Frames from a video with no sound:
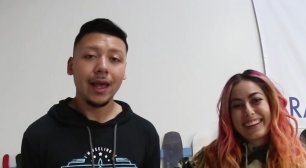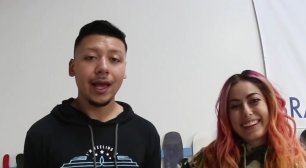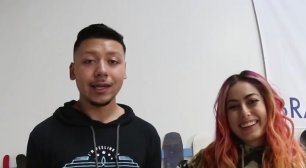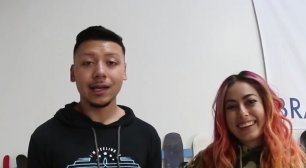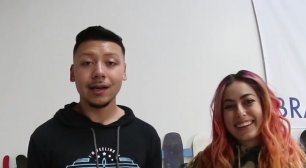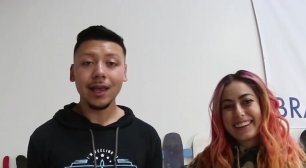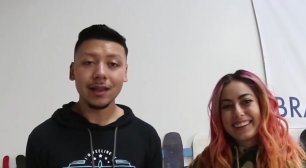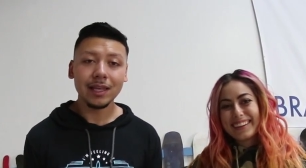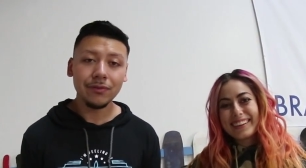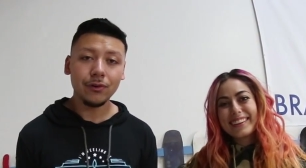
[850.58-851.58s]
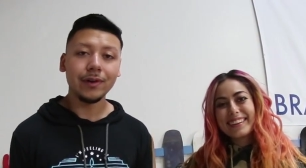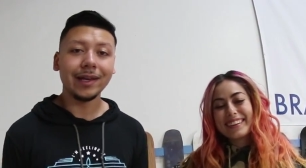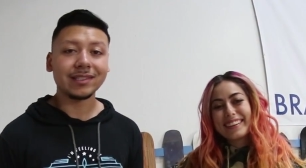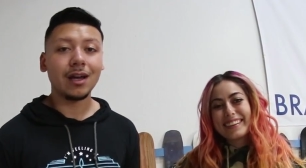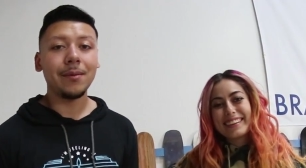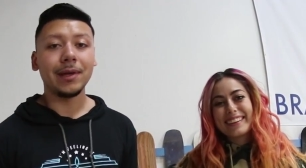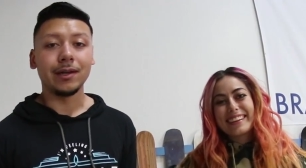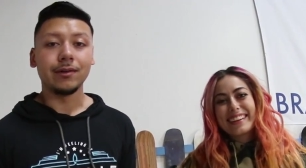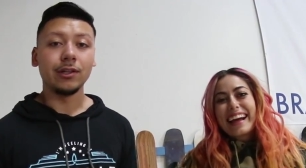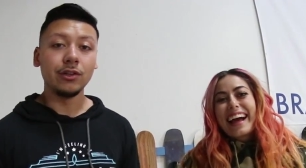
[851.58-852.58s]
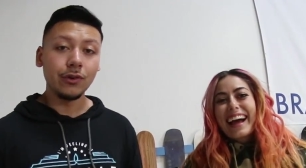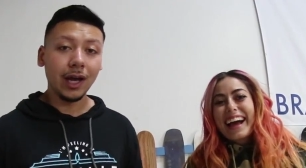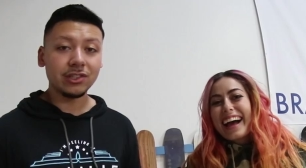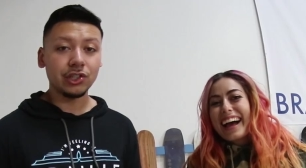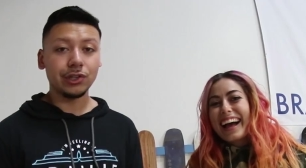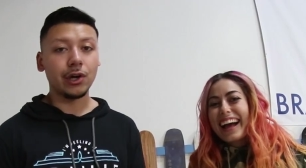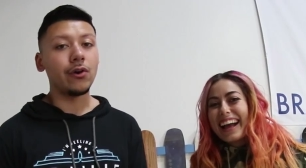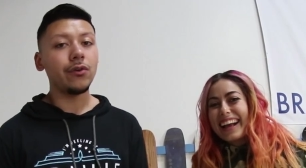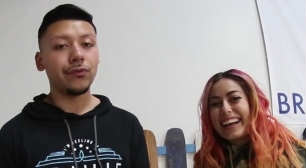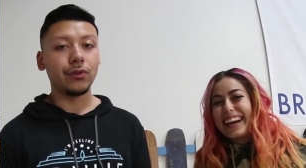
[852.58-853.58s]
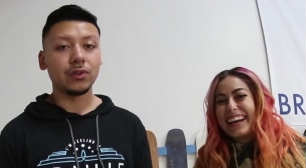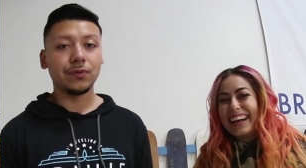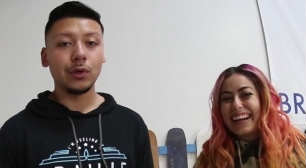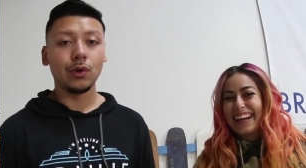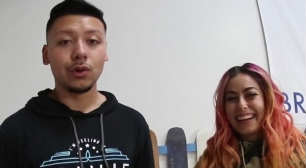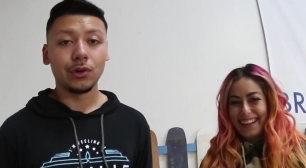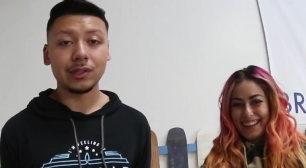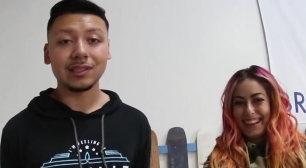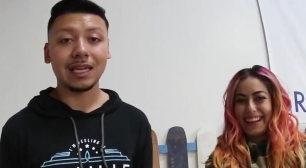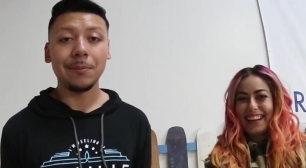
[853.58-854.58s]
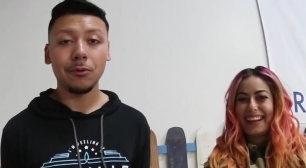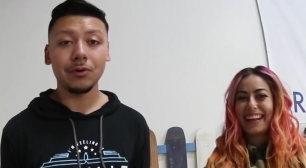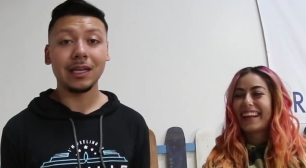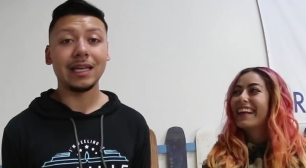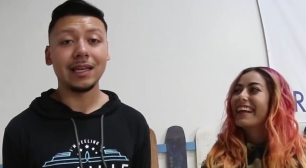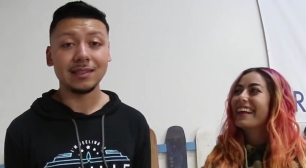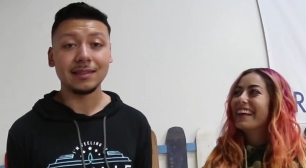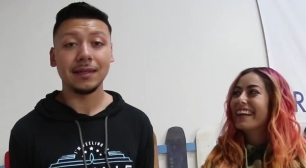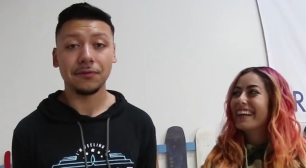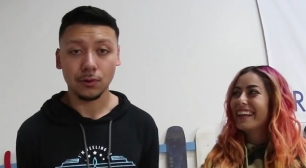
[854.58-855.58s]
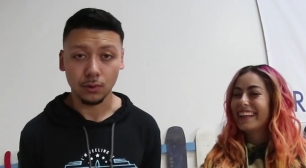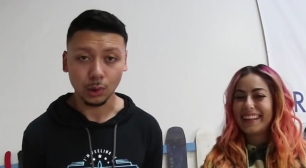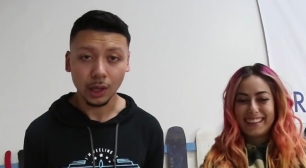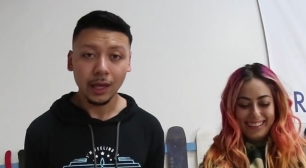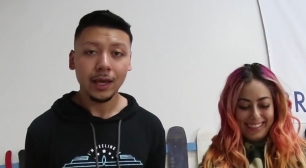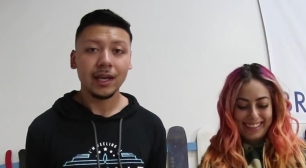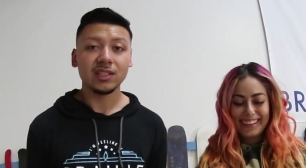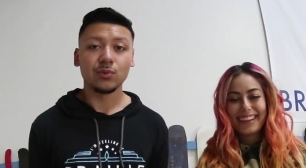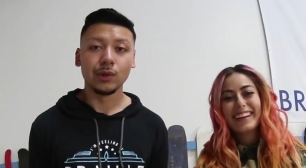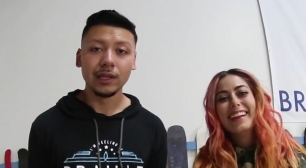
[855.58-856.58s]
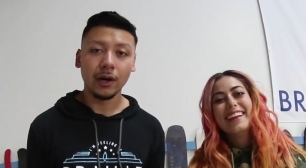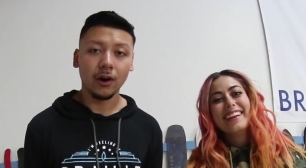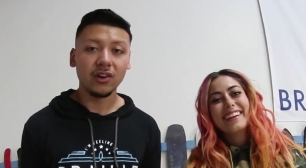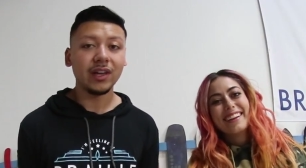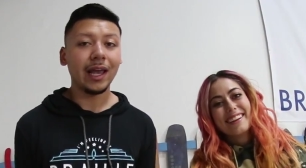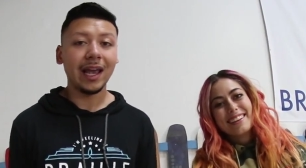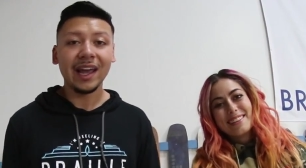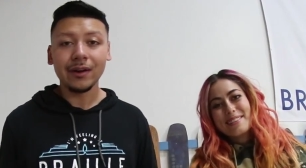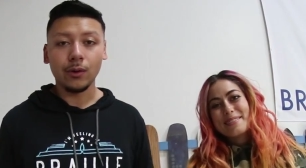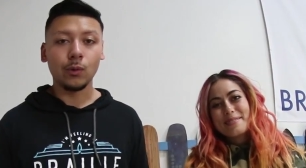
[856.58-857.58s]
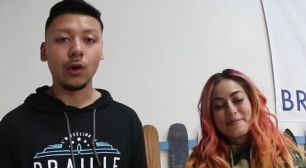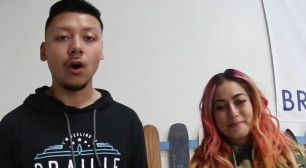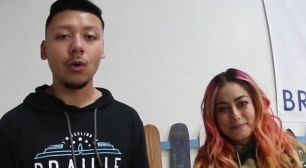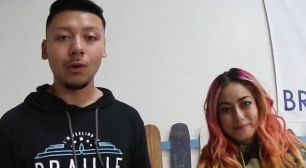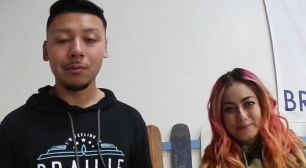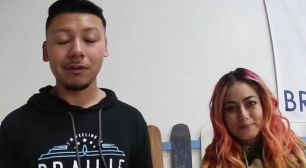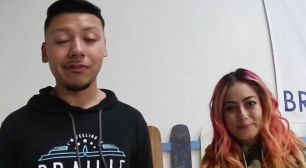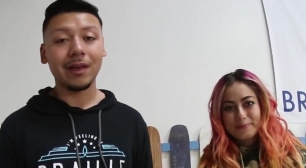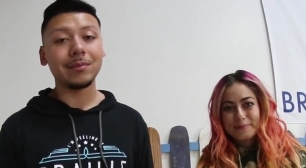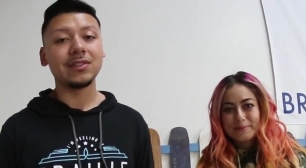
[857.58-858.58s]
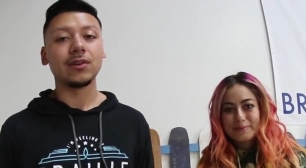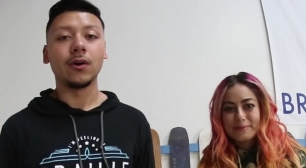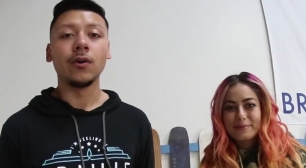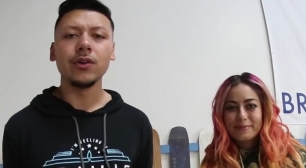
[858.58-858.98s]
Speaker 1: And uh, yeah, leave her a nice comment. You guys should know, for those of you who are learning, skateboarding is difficult. It's really hard and we're all one big family, so